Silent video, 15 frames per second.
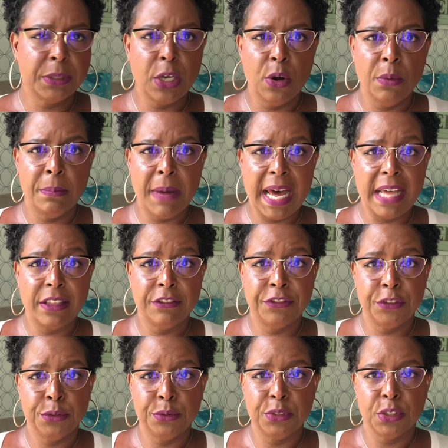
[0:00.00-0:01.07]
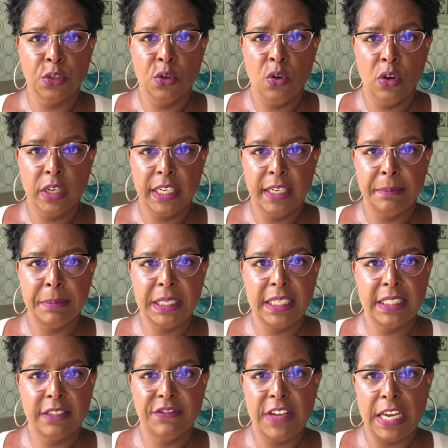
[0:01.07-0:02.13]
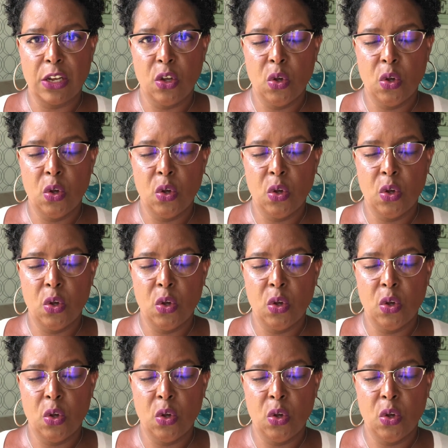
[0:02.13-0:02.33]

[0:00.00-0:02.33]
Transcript: go buy the food to cook it because if I